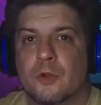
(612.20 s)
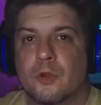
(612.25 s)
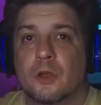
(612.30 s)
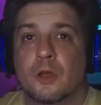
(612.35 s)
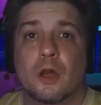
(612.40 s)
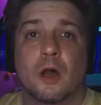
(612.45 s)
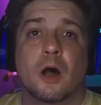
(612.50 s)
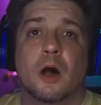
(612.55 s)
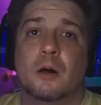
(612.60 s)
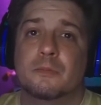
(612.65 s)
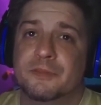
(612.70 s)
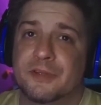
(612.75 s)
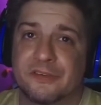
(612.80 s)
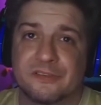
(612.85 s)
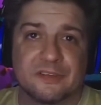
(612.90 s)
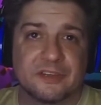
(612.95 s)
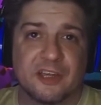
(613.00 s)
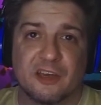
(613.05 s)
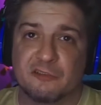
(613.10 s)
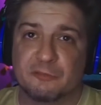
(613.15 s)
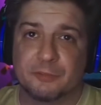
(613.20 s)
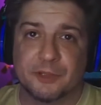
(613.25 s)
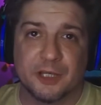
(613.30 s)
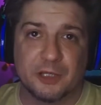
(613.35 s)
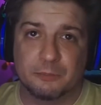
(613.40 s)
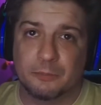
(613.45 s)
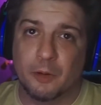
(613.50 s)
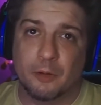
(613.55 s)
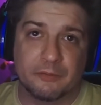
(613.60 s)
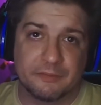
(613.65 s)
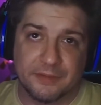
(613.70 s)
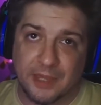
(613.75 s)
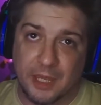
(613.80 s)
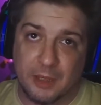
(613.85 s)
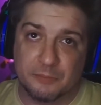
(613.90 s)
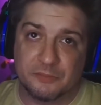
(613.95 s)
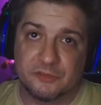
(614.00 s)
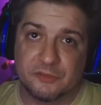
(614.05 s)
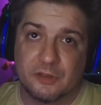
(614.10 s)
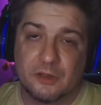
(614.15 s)
Obviously, I've played both
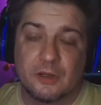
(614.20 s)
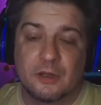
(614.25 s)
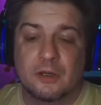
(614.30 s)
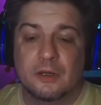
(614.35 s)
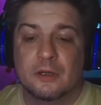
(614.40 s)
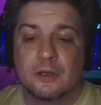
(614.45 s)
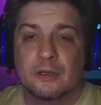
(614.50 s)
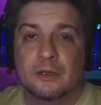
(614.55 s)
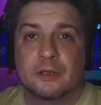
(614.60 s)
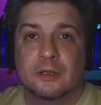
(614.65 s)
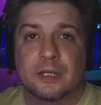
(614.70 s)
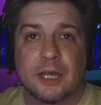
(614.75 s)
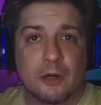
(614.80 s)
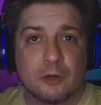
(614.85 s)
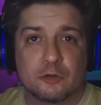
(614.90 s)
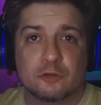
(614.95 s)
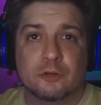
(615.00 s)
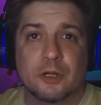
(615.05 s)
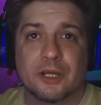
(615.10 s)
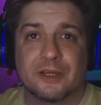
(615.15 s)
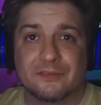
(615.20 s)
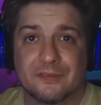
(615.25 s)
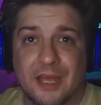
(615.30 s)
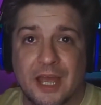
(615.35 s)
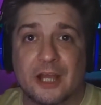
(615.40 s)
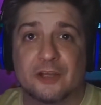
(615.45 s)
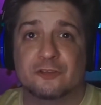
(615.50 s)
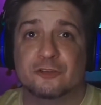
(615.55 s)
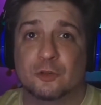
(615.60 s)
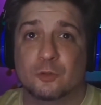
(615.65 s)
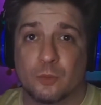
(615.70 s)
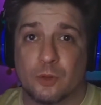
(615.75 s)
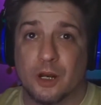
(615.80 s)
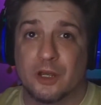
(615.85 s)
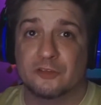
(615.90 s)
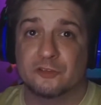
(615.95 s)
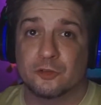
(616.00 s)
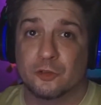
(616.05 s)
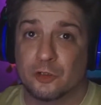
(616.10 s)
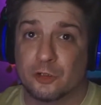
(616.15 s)
games. Counter-Strike is actually where I
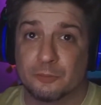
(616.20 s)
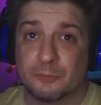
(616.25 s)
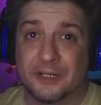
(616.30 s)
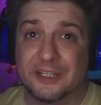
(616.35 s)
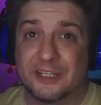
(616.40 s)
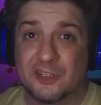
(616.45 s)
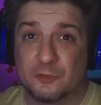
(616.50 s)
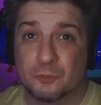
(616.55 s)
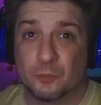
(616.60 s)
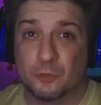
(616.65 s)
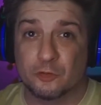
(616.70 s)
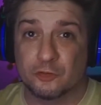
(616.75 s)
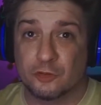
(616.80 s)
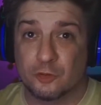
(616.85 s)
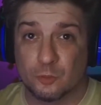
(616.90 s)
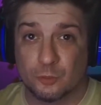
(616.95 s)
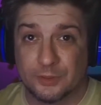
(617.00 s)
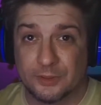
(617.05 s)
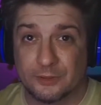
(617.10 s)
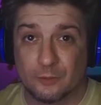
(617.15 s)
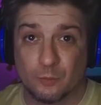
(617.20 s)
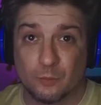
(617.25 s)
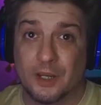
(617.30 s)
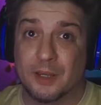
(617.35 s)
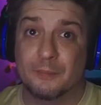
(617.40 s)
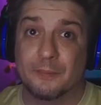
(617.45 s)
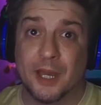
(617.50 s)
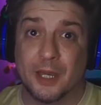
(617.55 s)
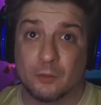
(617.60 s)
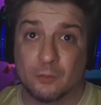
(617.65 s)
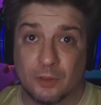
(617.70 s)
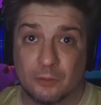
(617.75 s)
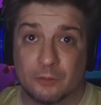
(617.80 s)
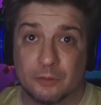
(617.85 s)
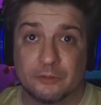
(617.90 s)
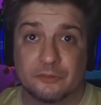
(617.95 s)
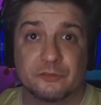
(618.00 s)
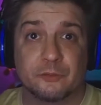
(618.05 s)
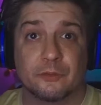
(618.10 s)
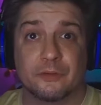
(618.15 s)
started my esports career way back when it
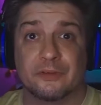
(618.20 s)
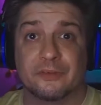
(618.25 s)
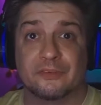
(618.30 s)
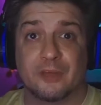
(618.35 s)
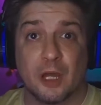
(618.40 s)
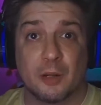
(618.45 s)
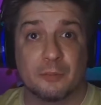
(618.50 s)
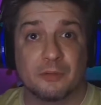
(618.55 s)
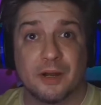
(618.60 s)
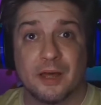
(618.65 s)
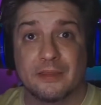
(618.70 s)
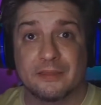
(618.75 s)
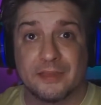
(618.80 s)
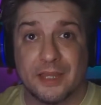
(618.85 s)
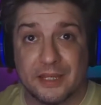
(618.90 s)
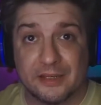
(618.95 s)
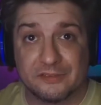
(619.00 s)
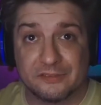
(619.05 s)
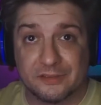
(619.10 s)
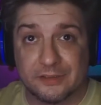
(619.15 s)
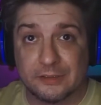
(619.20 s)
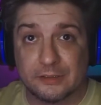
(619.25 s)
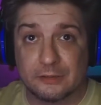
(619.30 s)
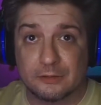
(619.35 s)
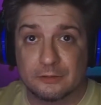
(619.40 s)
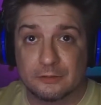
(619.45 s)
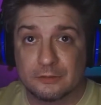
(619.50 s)
was still the Cyber Athletics League.